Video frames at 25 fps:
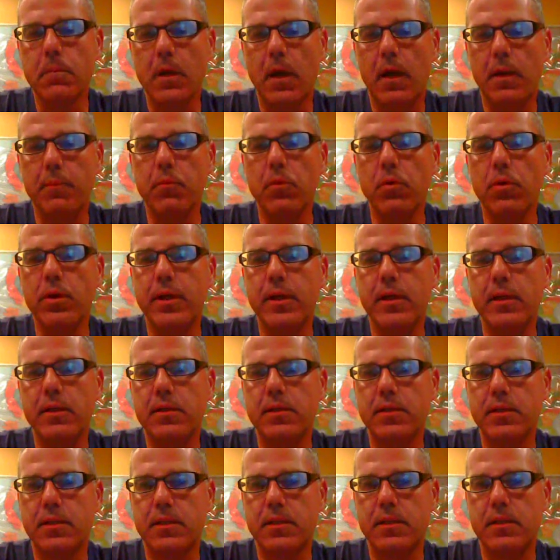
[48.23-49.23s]
looking
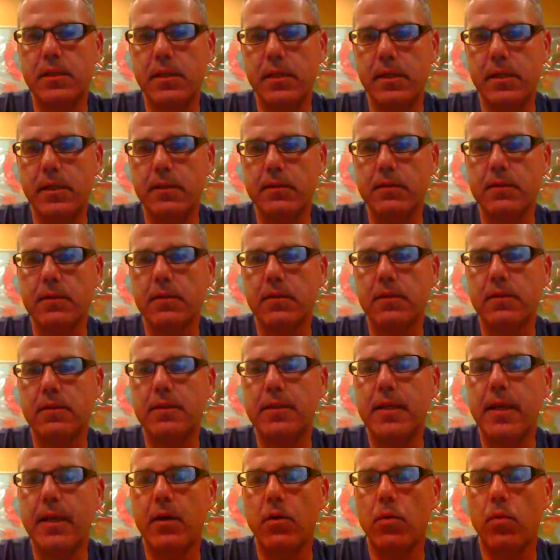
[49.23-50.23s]
to see
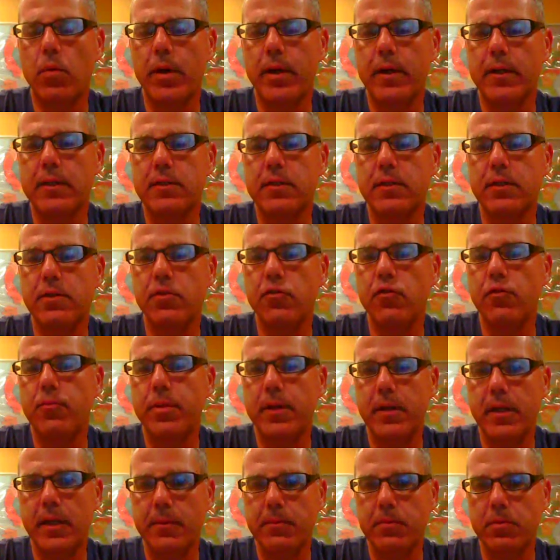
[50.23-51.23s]
takeaways that you've
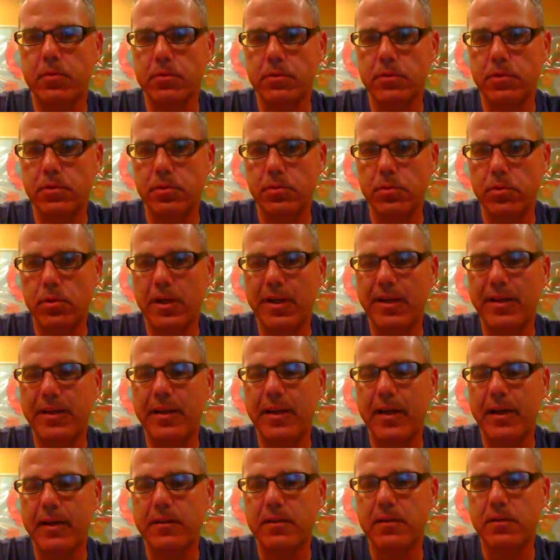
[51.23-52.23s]
been able to
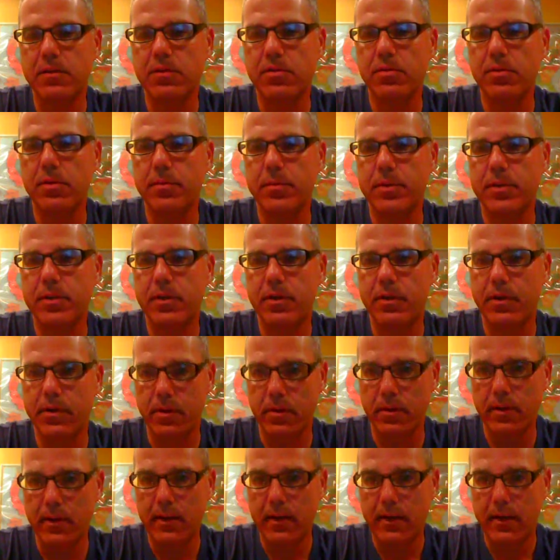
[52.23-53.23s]
connect to the
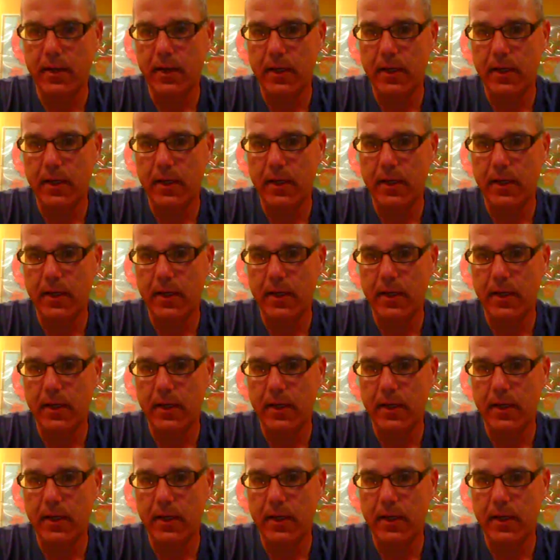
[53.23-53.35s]
material.